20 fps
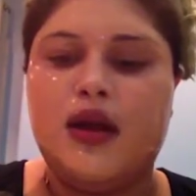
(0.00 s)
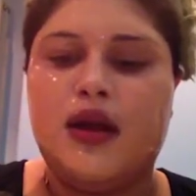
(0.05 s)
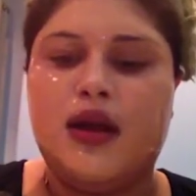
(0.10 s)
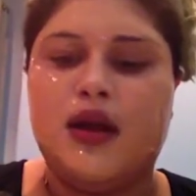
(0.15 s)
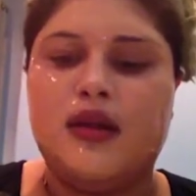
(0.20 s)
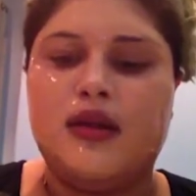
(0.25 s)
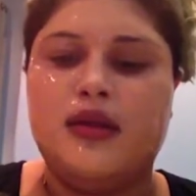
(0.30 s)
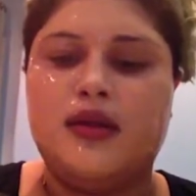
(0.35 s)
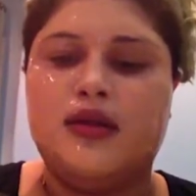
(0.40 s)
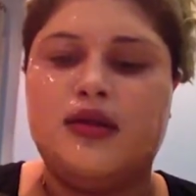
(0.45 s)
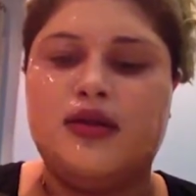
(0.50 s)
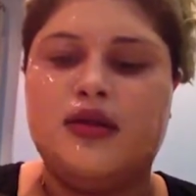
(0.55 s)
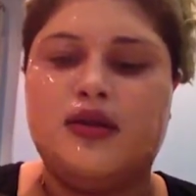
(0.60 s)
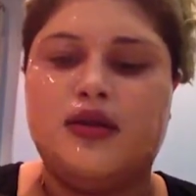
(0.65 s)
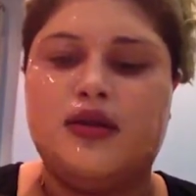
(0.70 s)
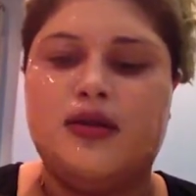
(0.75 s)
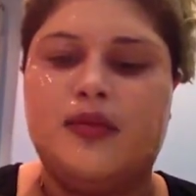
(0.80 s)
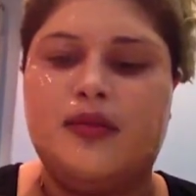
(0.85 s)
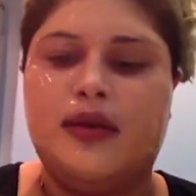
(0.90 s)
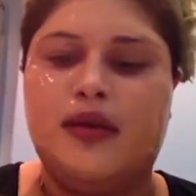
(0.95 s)
And it's
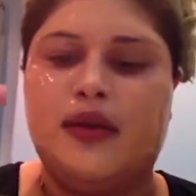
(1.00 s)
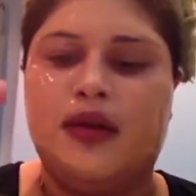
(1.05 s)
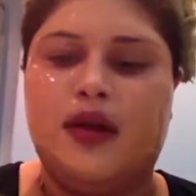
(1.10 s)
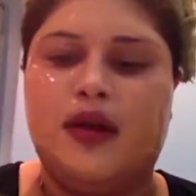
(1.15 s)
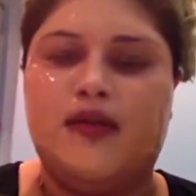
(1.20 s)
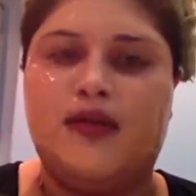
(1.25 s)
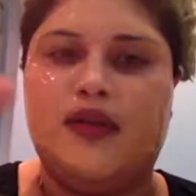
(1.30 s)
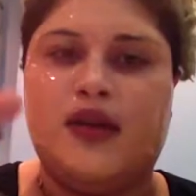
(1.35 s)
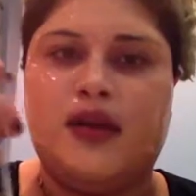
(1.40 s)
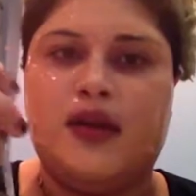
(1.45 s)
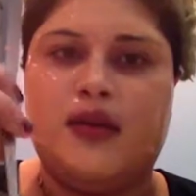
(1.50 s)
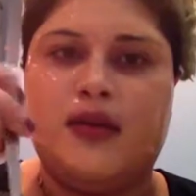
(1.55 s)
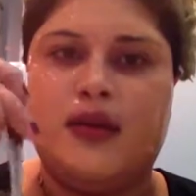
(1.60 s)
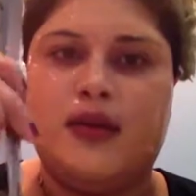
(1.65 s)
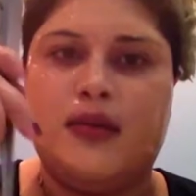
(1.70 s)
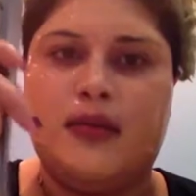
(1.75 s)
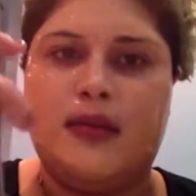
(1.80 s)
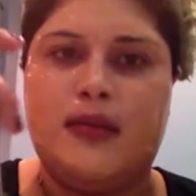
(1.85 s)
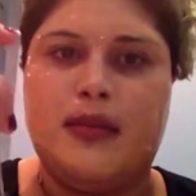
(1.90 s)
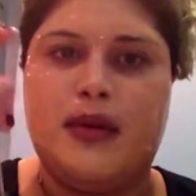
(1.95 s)
starting to peel off like
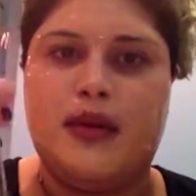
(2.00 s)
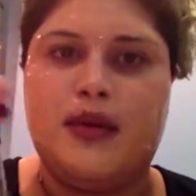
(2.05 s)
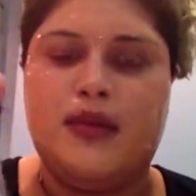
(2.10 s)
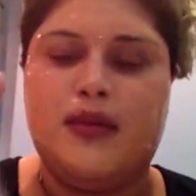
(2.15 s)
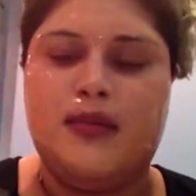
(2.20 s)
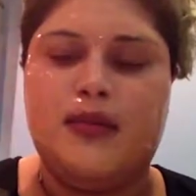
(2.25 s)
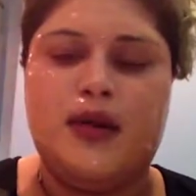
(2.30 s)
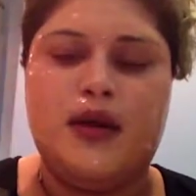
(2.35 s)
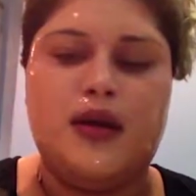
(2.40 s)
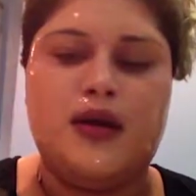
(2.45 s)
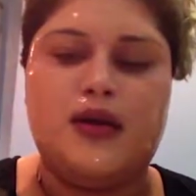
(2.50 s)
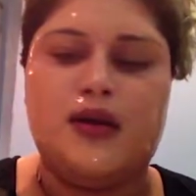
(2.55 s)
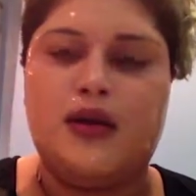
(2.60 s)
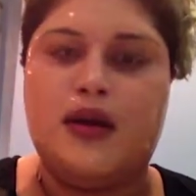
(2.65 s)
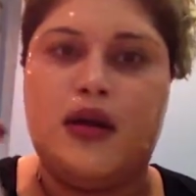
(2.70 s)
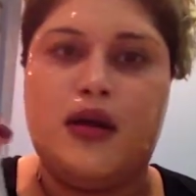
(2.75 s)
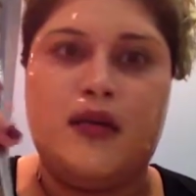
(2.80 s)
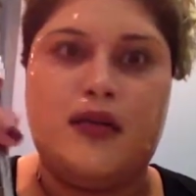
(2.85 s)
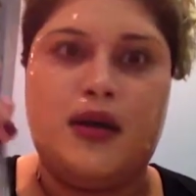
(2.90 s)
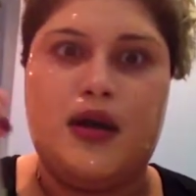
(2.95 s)
around my mouth, but
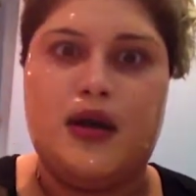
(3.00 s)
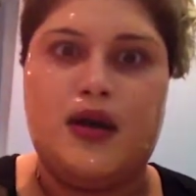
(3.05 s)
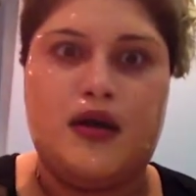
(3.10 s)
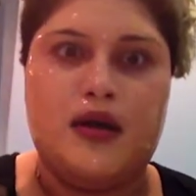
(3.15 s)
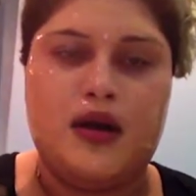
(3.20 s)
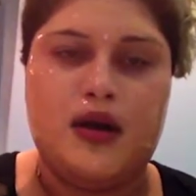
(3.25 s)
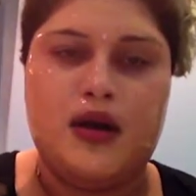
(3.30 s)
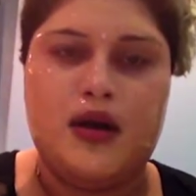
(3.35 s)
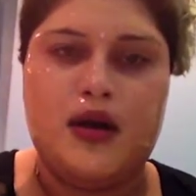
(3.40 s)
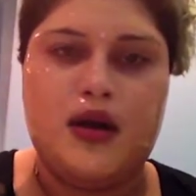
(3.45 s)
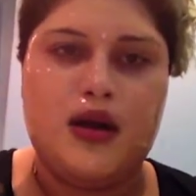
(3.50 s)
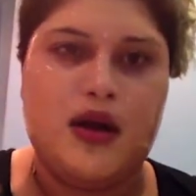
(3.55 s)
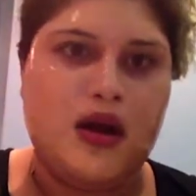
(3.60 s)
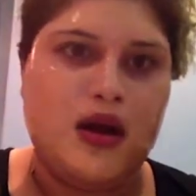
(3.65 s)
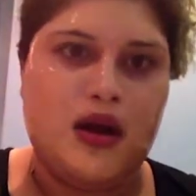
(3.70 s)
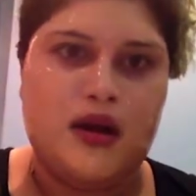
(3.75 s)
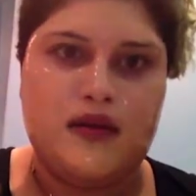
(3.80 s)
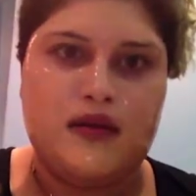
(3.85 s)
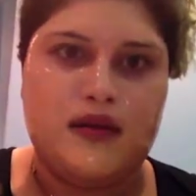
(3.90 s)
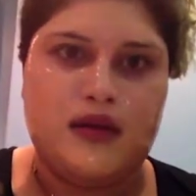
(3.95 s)
I'm hungry and
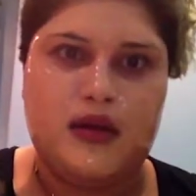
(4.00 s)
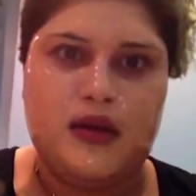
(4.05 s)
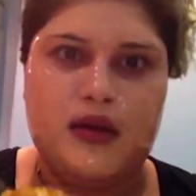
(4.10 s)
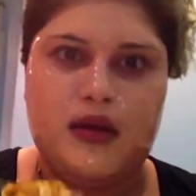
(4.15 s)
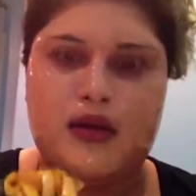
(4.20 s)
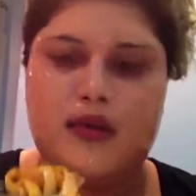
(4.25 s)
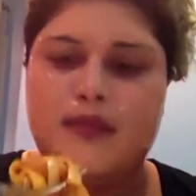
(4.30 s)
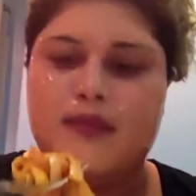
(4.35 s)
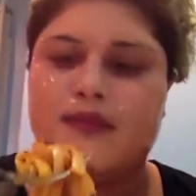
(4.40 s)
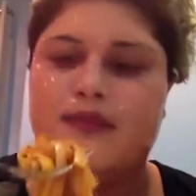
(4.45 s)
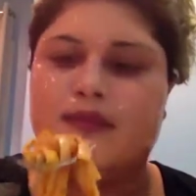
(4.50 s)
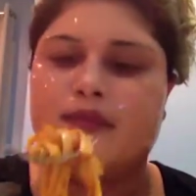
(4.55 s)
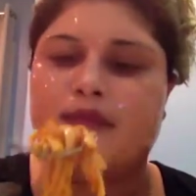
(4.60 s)
I have to eat.